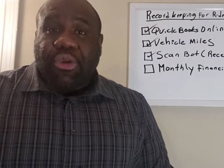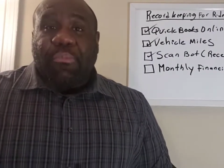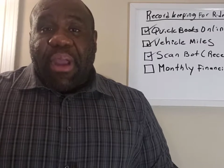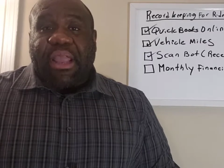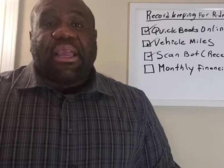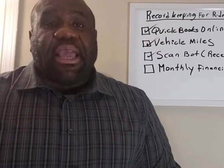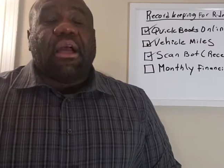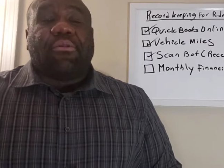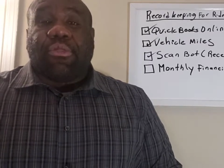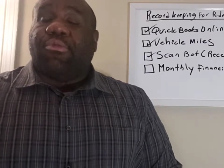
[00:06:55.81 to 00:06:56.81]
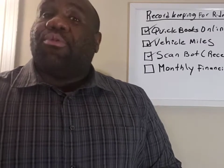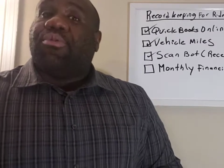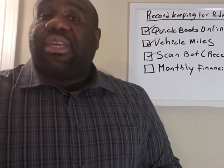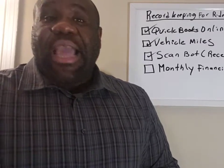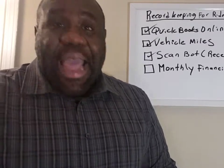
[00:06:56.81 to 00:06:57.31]
your bank account
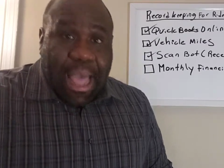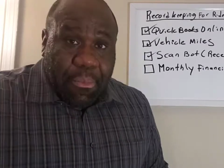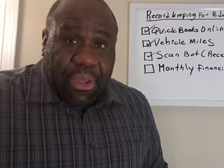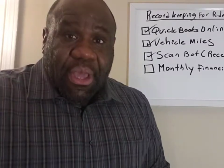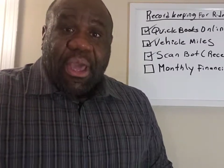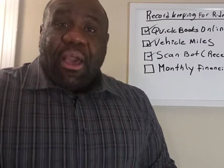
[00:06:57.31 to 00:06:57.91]
through the app.